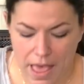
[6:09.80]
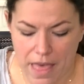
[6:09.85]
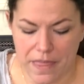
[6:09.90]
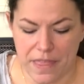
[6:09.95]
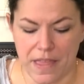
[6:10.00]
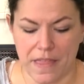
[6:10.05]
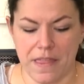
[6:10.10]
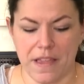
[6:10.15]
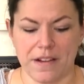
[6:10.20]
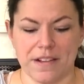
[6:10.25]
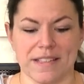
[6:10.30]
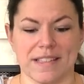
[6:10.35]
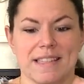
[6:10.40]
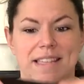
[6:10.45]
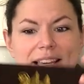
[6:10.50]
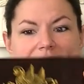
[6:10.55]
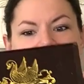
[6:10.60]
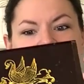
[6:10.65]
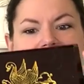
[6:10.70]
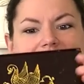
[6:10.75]
Then there's
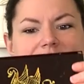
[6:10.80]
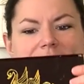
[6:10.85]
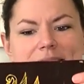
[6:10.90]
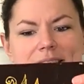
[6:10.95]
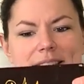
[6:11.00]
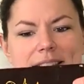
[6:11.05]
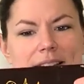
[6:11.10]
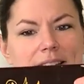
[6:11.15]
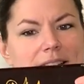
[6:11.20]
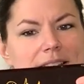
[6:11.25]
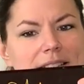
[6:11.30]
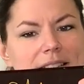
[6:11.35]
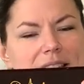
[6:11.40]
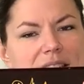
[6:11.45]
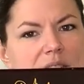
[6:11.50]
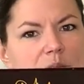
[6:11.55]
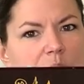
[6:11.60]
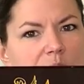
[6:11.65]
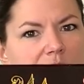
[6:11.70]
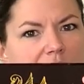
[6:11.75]
this. It's
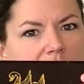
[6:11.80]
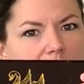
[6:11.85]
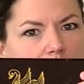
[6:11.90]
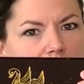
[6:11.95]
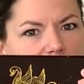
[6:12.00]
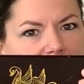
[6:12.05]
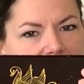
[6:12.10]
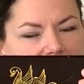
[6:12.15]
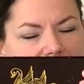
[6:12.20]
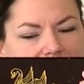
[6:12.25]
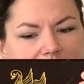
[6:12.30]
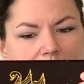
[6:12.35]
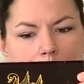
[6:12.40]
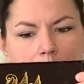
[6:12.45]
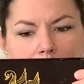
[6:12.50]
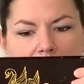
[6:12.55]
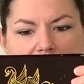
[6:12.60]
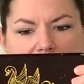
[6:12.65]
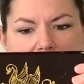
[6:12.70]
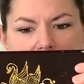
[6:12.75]
a sweet little plastic
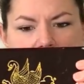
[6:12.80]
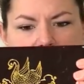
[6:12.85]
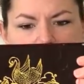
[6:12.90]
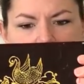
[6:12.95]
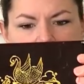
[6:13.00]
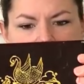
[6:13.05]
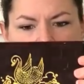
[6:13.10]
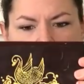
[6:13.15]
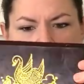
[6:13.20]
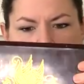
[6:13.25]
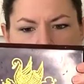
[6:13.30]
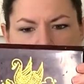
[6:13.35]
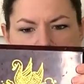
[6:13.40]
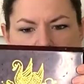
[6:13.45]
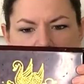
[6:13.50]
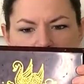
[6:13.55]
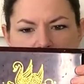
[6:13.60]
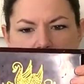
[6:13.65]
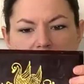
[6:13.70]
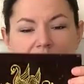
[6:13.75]
box. Um,
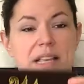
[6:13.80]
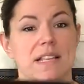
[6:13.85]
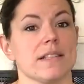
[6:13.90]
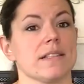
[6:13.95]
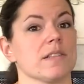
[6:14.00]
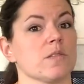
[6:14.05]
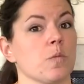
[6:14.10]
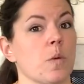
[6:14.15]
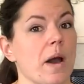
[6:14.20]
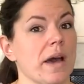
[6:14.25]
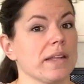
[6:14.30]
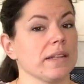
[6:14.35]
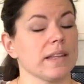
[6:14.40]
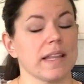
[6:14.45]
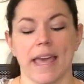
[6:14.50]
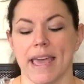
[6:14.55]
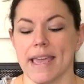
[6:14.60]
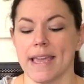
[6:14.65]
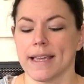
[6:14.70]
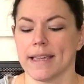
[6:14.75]
it plays Swan
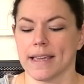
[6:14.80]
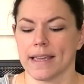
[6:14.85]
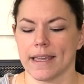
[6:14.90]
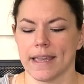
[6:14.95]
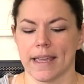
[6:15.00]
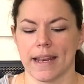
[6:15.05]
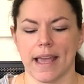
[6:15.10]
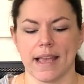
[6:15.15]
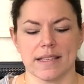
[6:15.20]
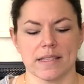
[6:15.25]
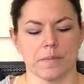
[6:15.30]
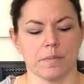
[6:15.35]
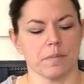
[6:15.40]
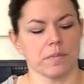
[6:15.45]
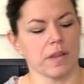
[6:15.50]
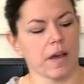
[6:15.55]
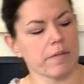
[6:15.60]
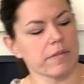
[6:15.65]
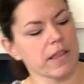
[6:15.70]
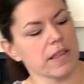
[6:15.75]
Lake. It has a
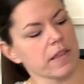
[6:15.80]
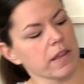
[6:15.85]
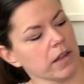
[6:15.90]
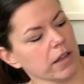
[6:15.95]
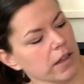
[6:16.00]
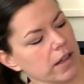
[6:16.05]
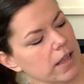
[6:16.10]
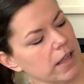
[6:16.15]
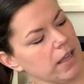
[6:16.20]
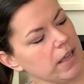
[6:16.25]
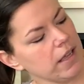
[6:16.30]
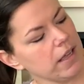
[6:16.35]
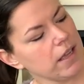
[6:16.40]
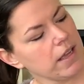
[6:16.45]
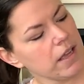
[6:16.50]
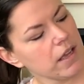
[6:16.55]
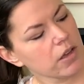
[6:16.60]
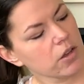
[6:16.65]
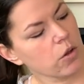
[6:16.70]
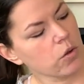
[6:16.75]
lovely little
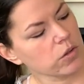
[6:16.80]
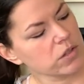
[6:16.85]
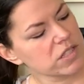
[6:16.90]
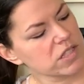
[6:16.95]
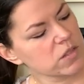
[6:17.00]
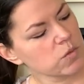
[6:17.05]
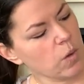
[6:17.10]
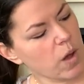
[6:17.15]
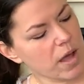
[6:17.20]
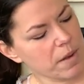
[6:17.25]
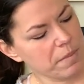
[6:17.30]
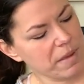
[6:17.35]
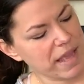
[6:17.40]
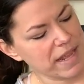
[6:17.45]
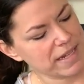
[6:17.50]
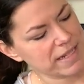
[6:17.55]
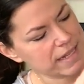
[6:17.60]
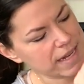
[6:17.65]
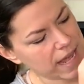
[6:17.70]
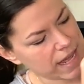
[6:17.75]
gold swan
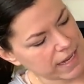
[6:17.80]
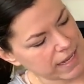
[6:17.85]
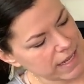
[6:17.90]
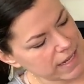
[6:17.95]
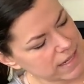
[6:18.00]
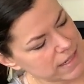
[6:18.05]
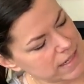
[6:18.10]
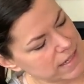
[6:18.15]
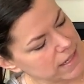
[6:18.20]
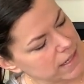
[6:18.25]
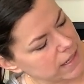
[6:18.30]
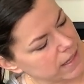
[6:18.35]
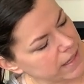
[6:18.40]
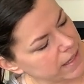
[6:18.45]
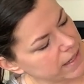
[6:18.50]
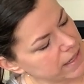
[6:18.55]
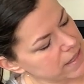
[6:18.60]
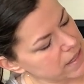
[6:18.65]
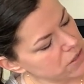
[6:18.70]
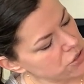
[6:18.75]
painted on it.
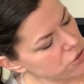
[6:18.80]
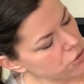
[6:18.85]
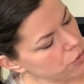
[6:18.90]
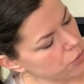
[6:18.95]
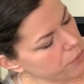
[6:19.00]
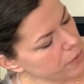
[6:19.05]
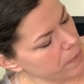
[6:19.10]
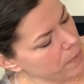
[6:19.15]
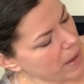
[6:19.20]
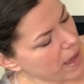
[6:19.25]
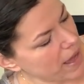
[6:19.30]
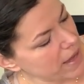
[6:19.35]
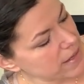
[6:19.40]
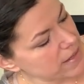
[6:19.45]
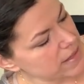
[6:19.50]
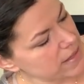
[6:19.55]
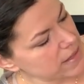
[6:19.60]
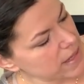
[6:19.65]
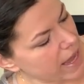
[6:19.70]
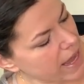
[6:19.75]
And it's a jewelry
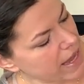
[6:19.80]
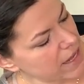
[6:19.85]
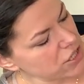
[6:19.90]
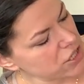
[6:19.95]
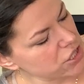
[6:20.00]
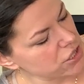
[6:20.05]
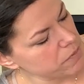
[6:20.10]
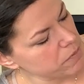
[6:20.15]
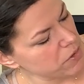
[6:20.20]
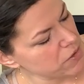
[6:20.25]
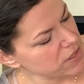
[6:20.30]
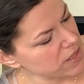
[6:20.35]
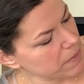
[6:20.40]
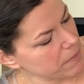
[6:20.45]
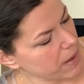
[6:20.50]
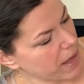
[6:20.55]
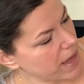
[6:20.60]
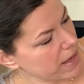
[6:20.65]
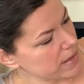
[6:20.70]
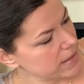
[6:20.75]
box slash music
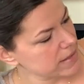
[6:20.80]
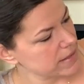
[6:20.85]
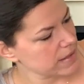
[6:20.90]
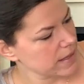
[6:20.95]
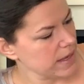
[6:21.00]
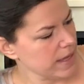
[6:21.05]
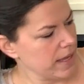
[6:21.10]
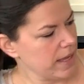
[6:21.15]
box.